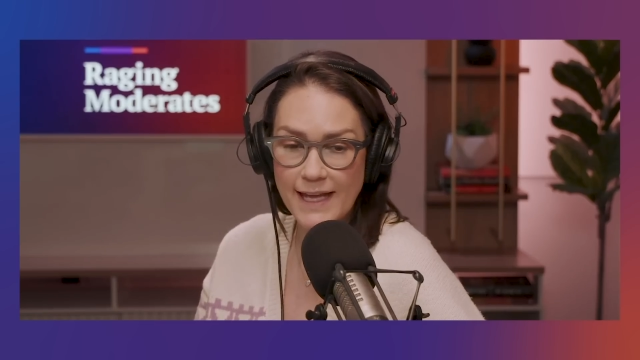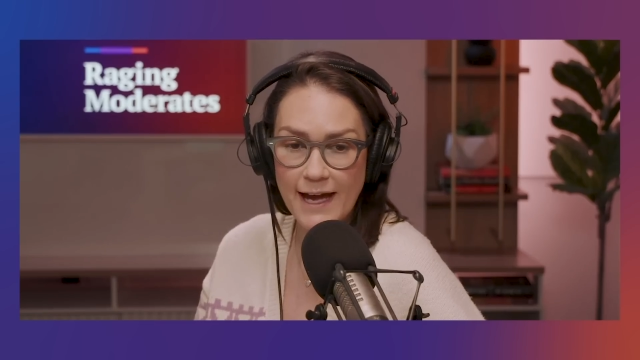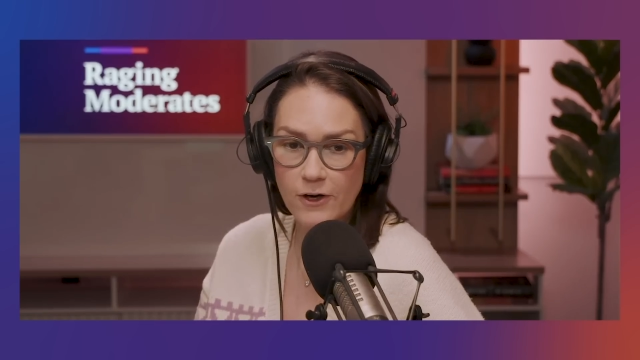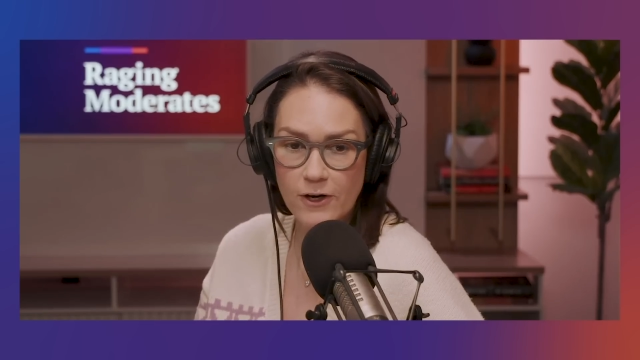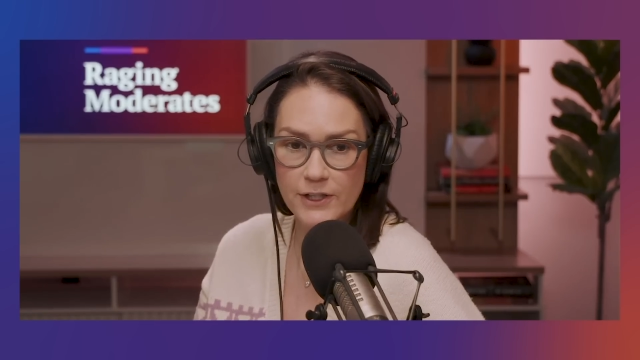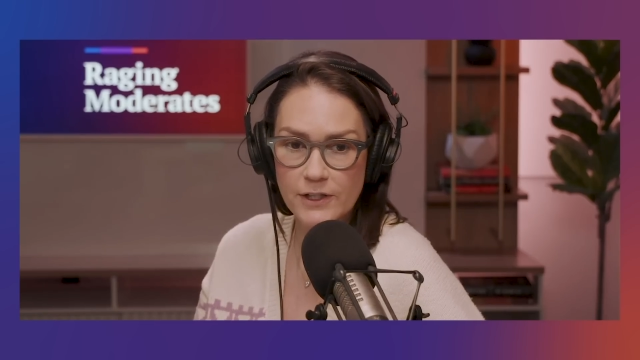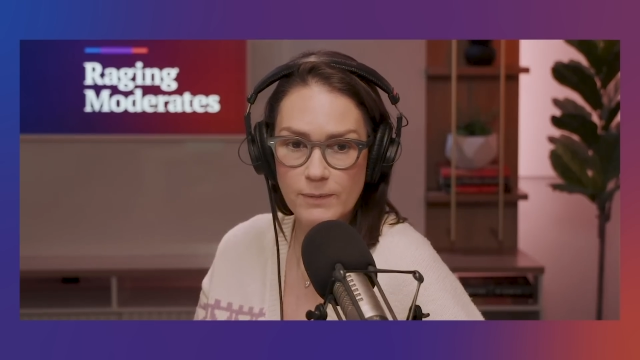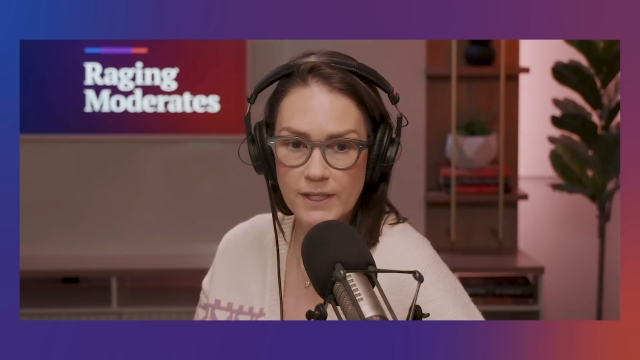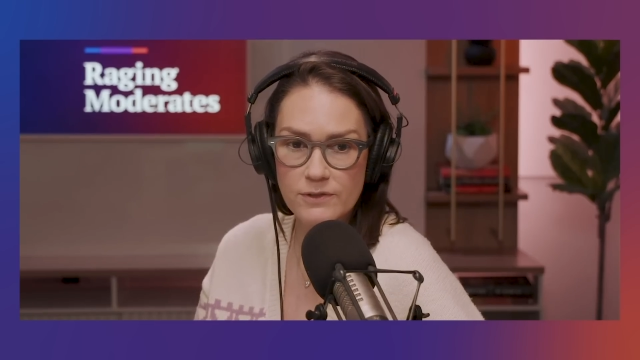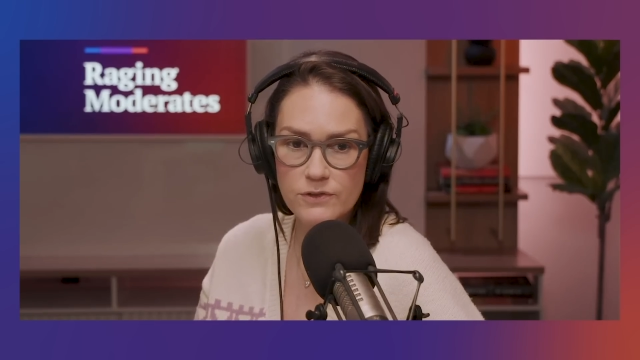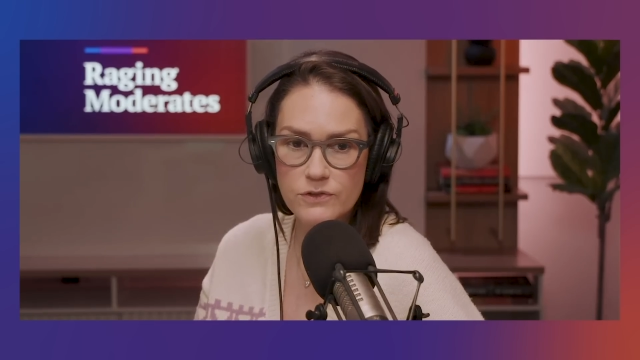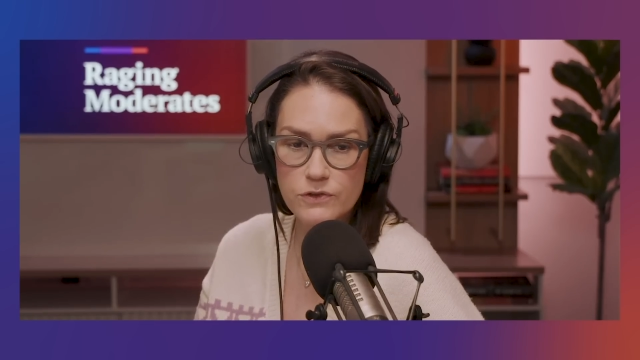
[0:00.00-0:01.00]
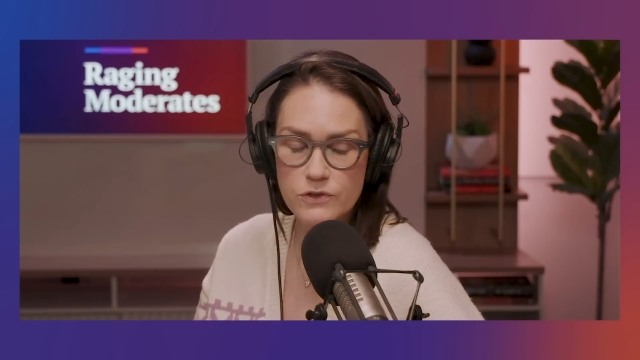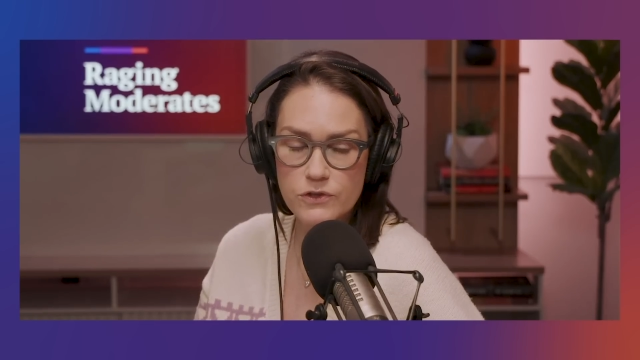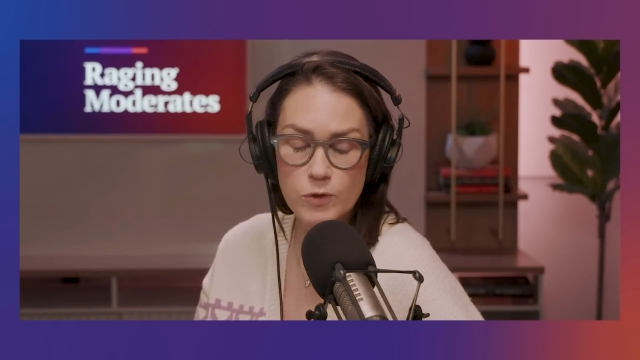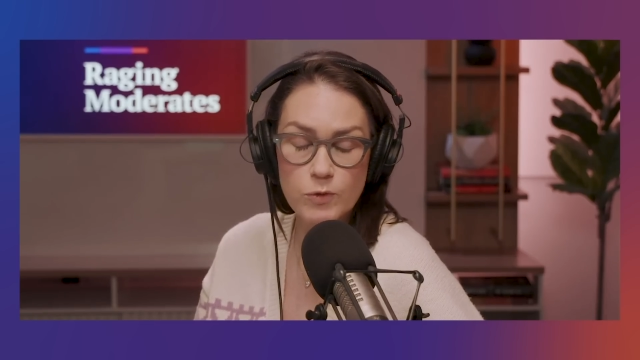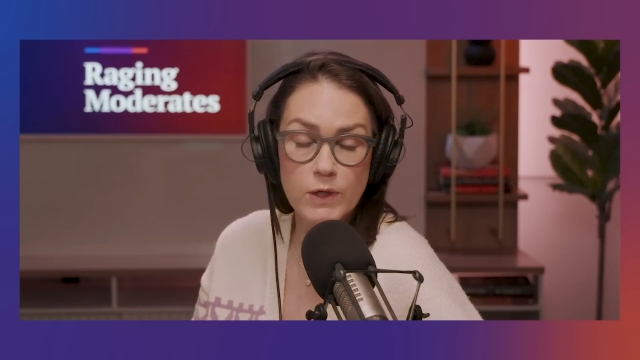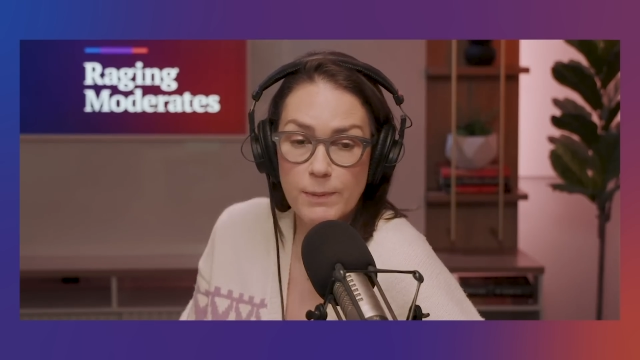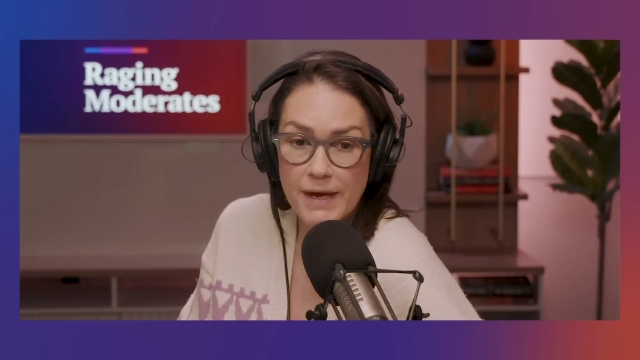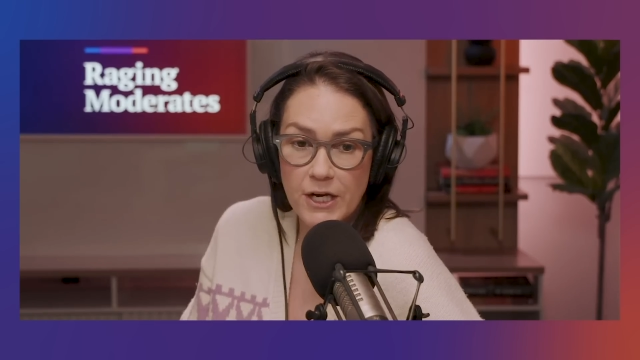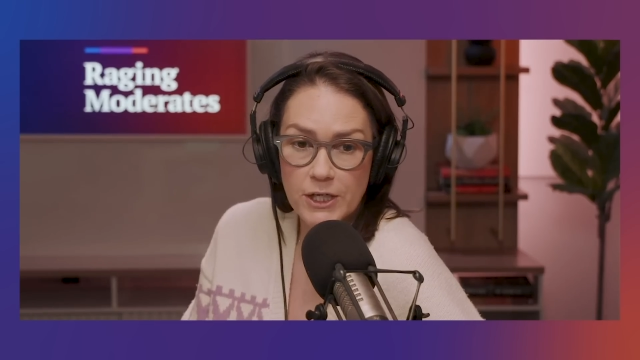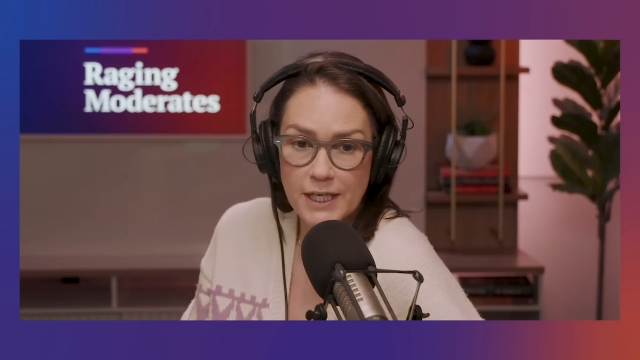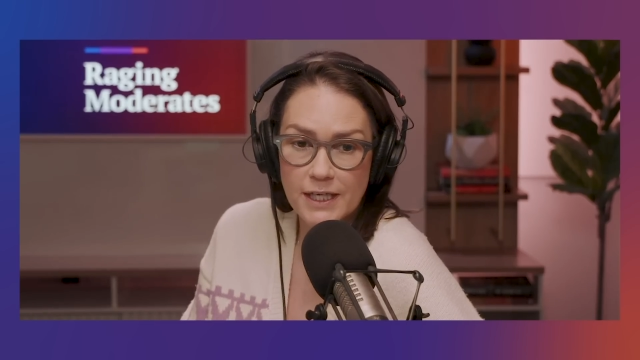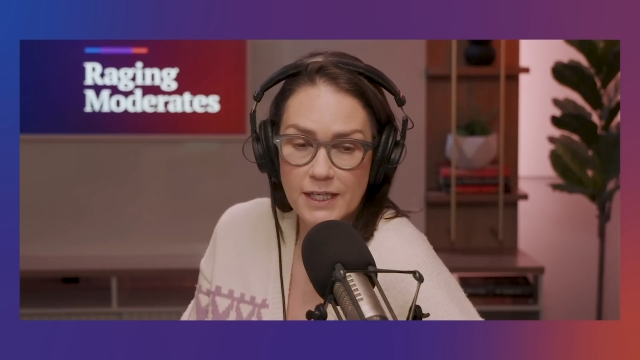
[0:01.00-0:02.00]
that argument to an
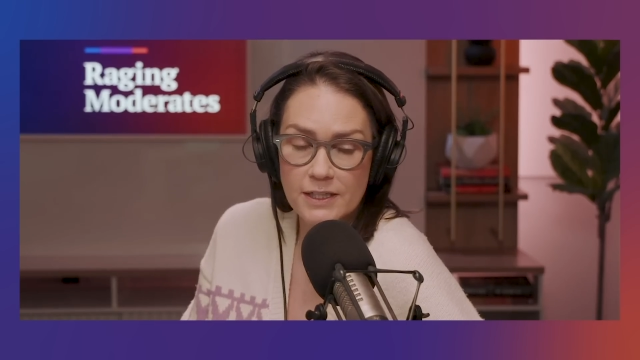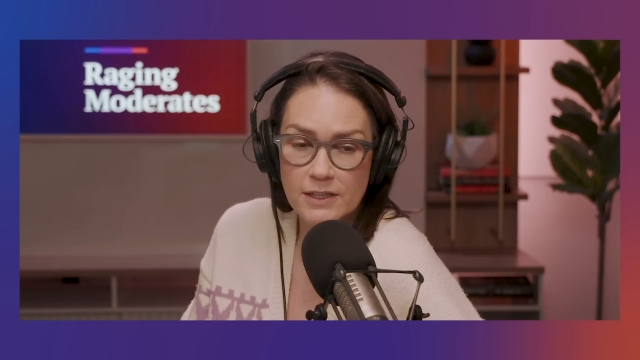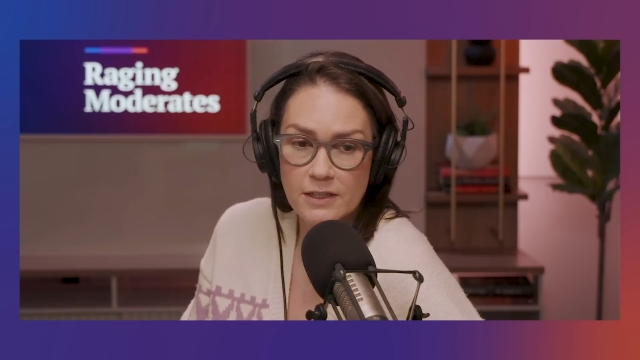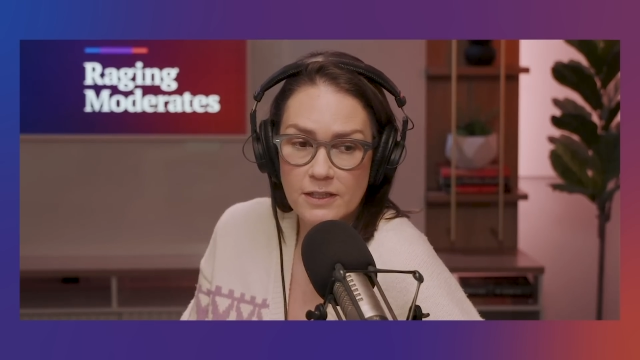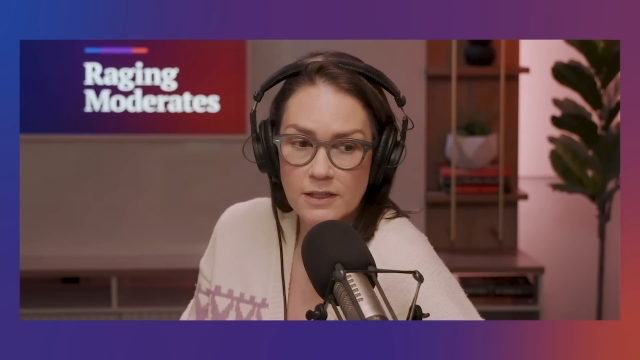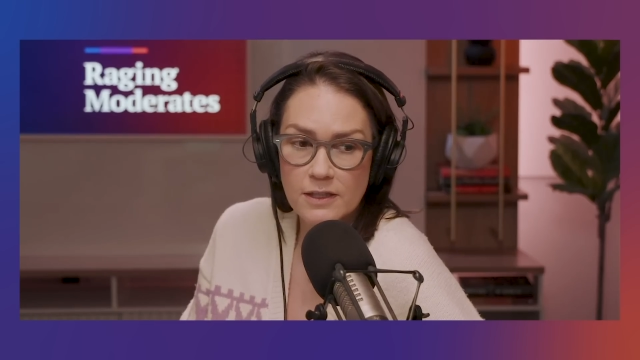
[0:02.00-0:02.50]
American